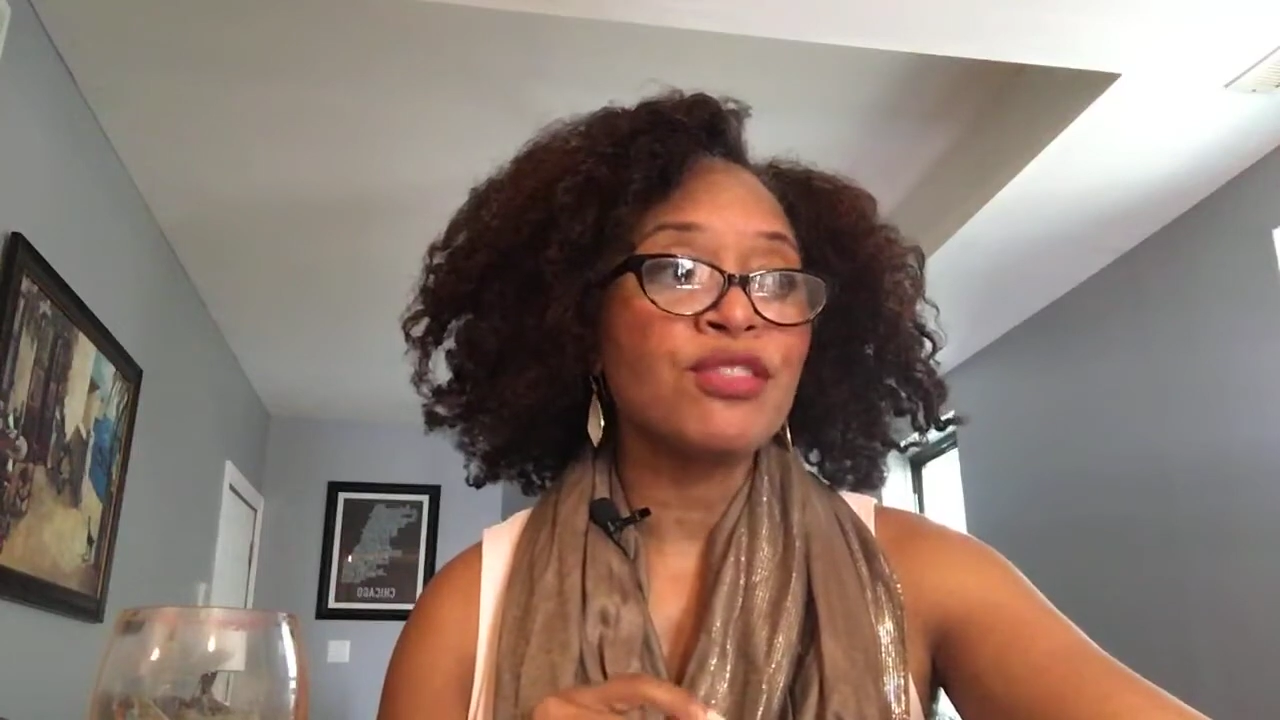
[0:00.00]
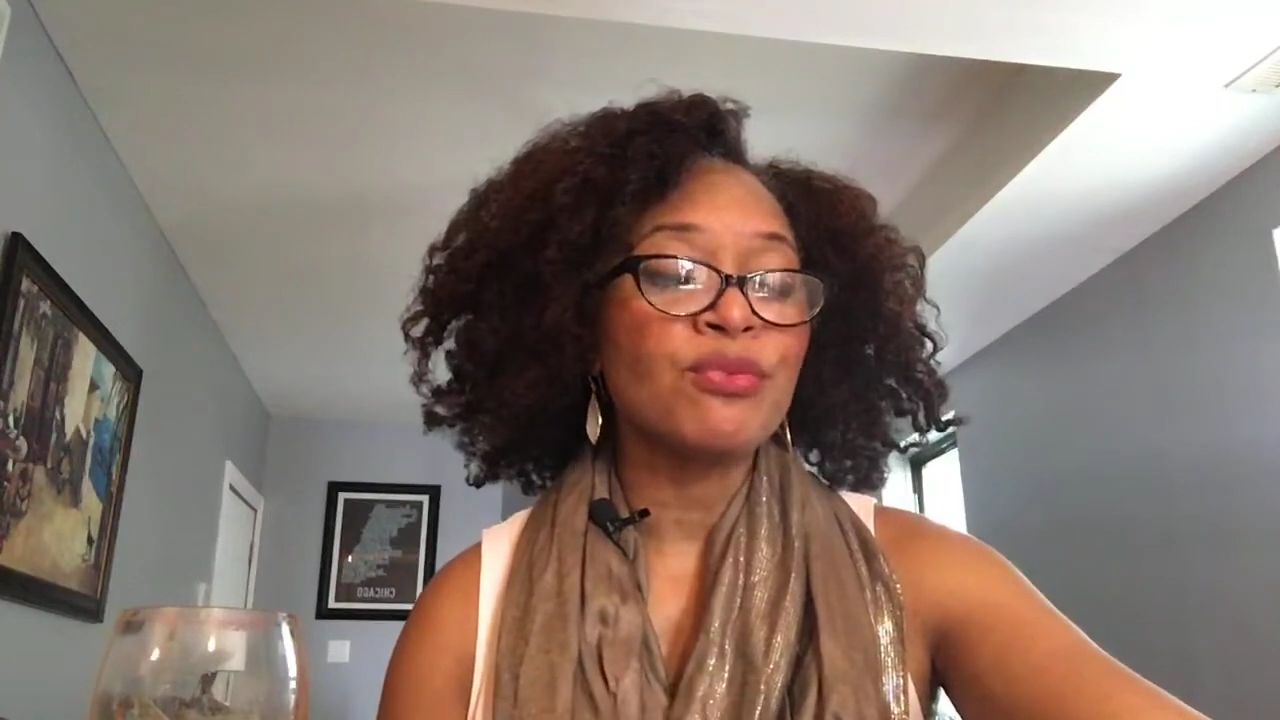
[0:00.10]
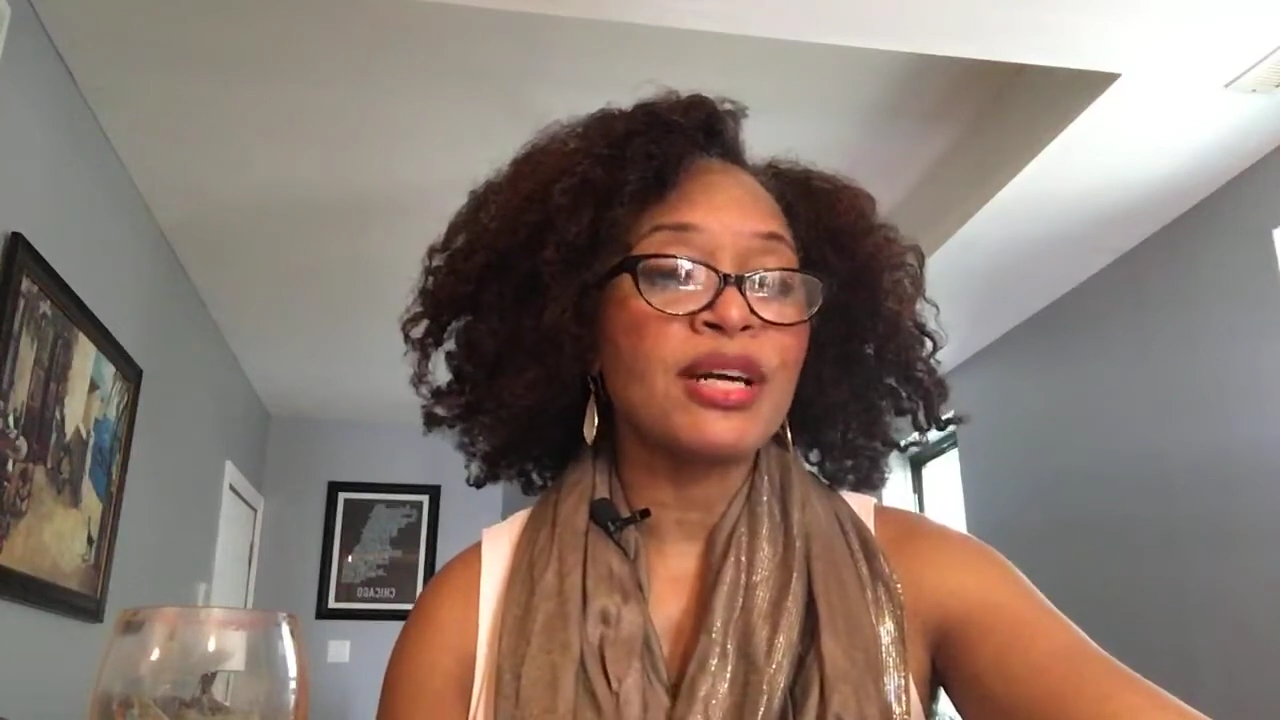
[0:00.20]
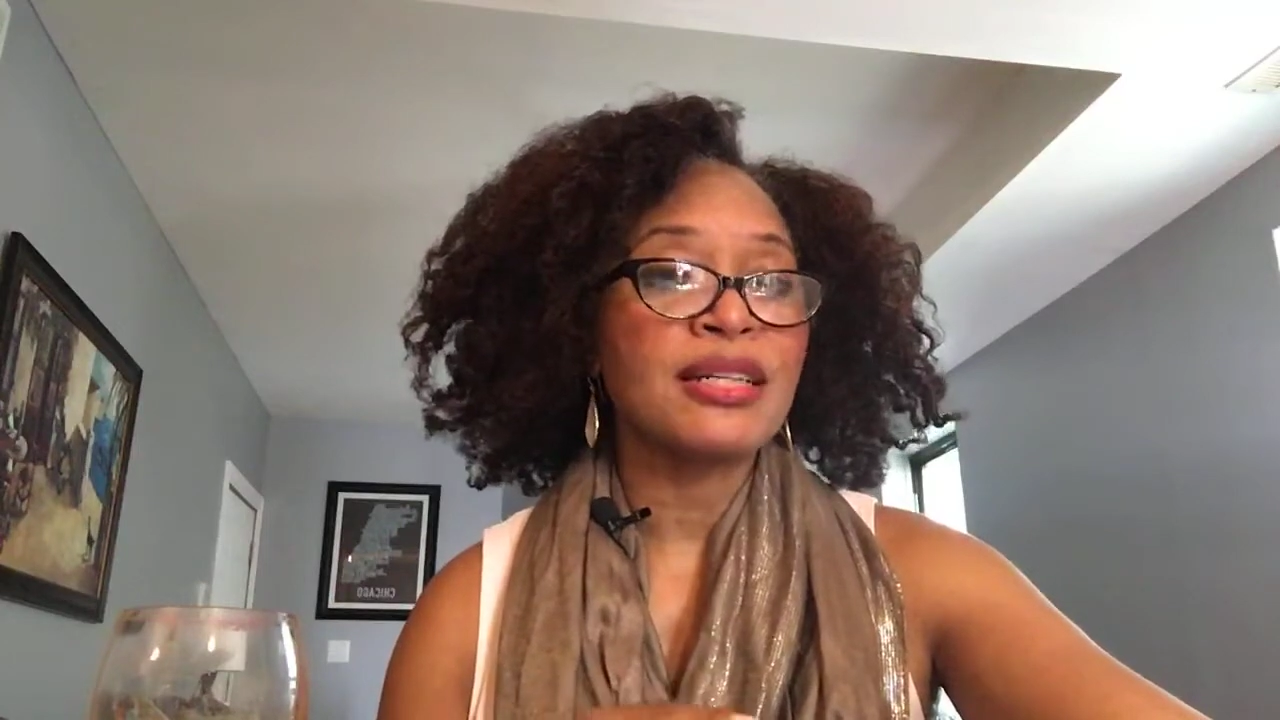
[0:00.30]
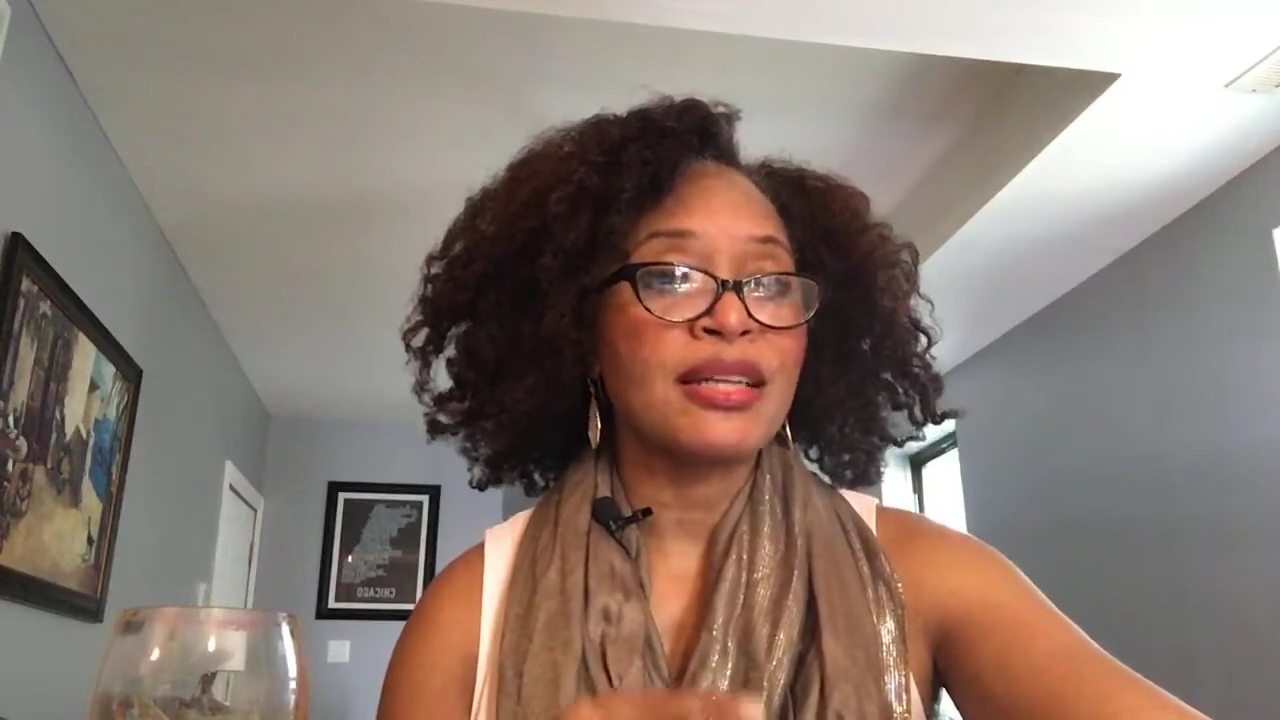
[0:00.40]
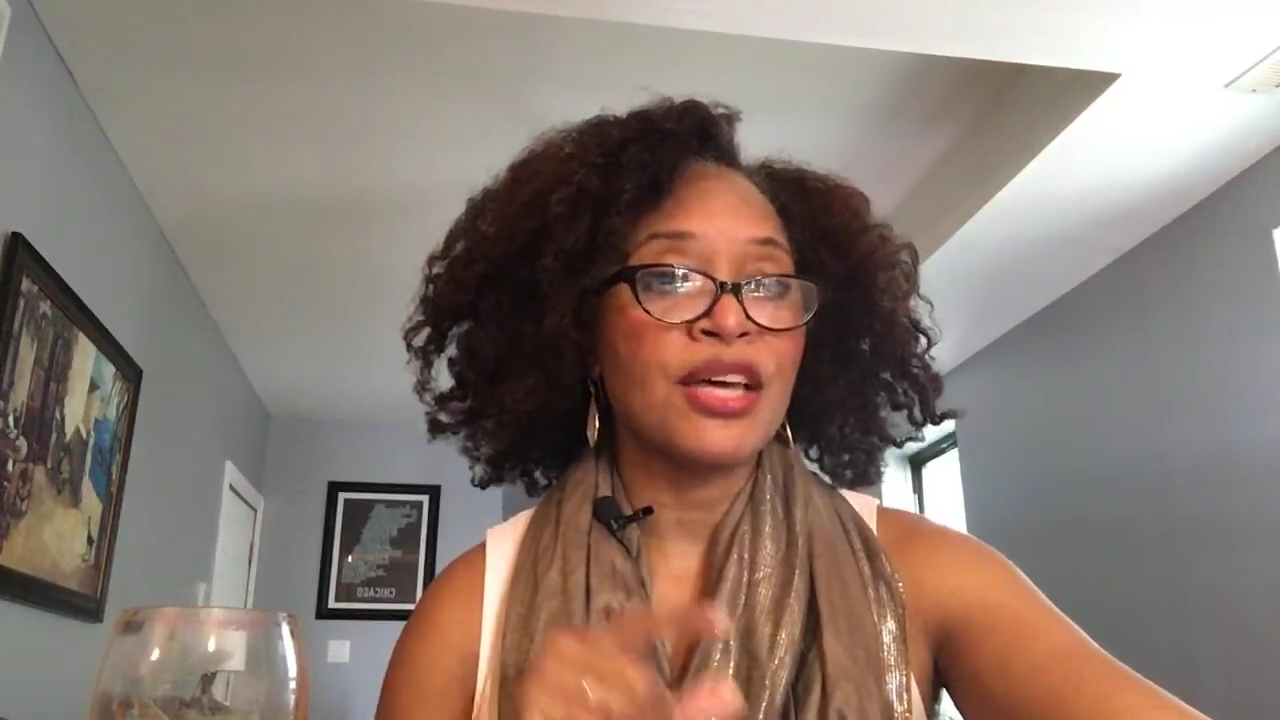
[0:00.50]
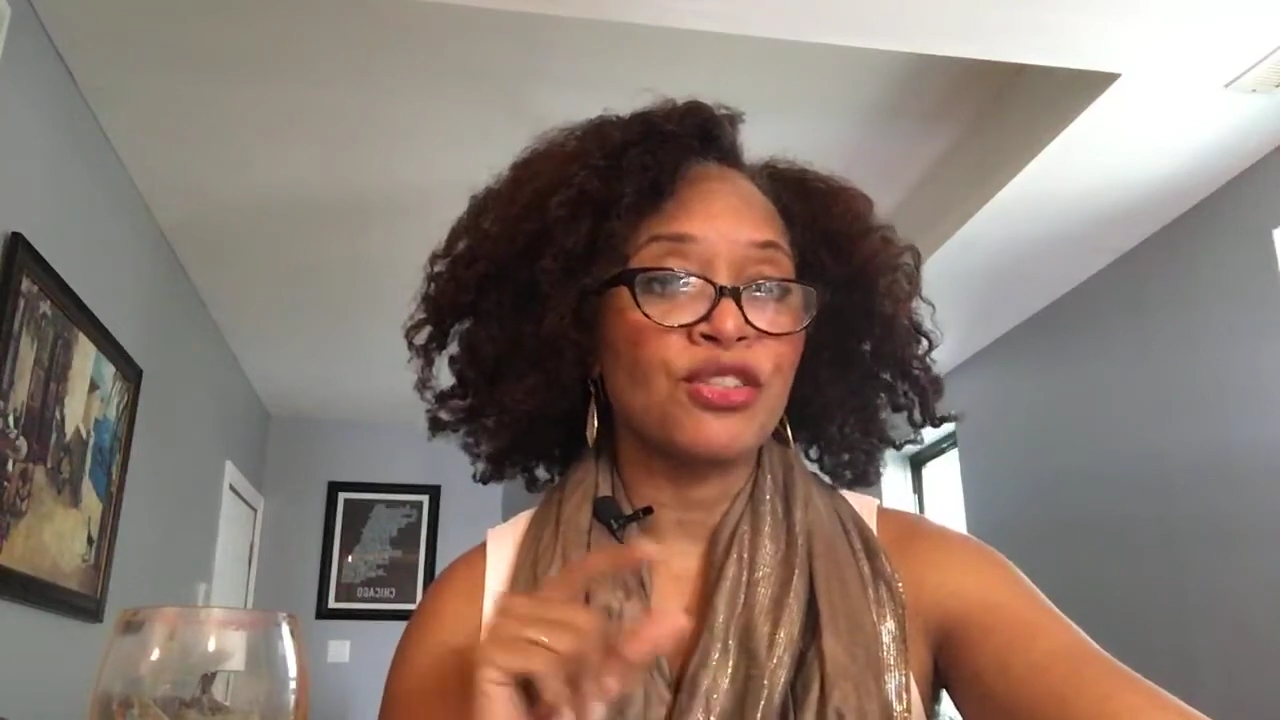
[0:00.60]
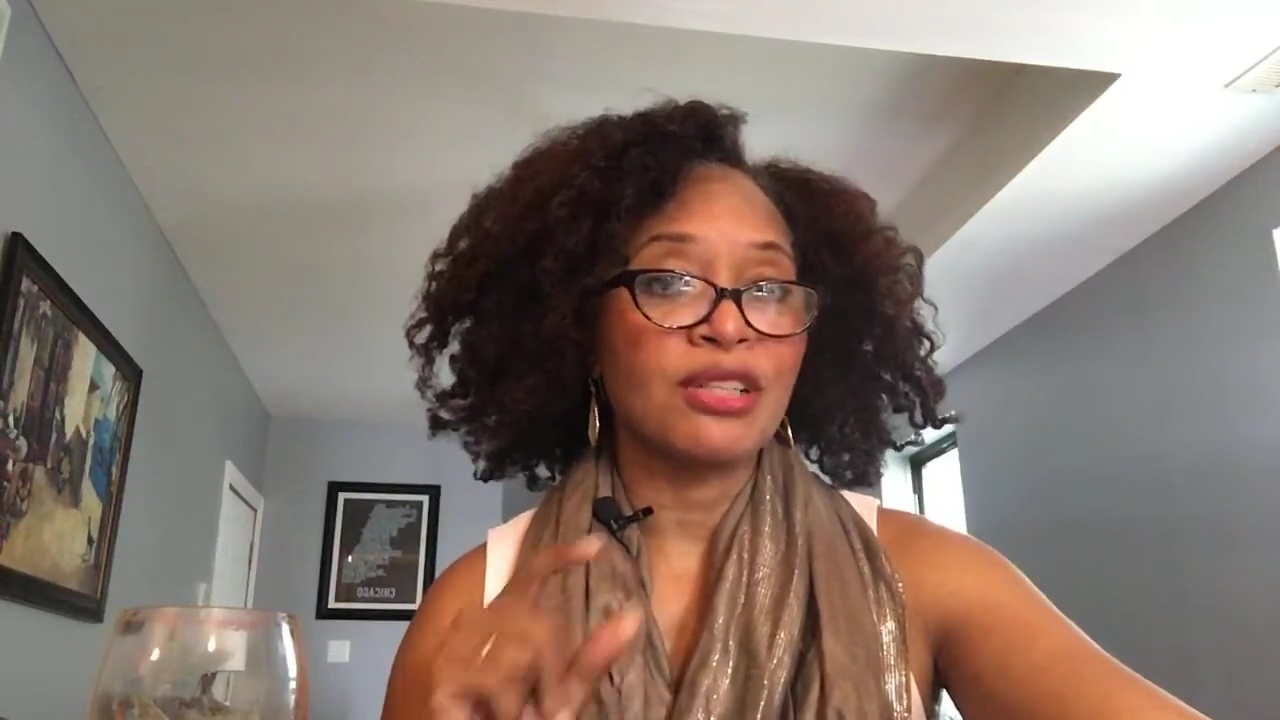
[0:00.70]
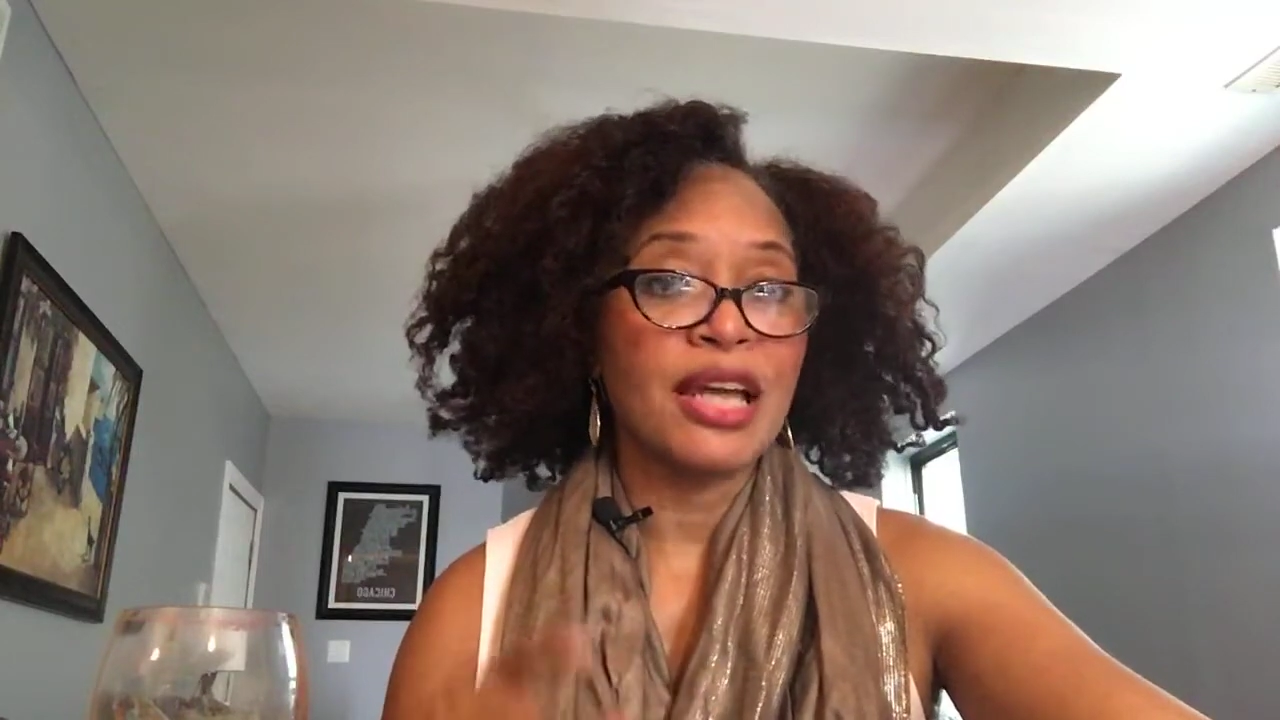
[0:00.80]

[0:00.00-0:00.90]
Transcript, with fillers: to recognize your